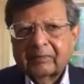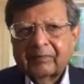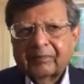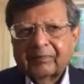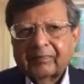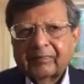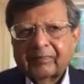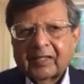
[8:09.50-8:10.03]

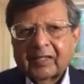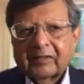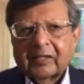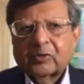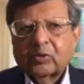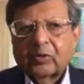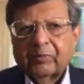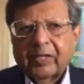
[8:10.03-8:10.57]
There should be
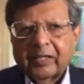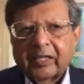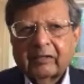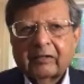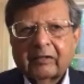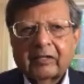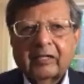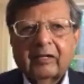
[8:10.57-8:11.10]
an error
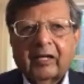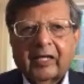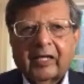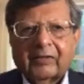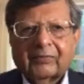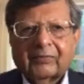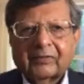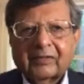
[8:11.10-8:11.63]
in life,
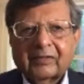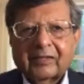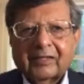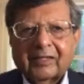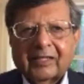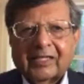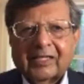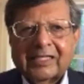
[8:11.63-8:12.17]

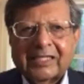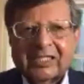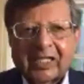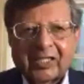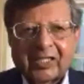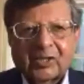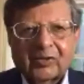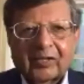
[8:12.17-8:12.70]

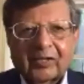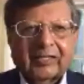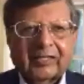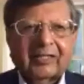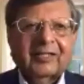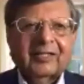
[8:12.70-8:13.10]
intentionally,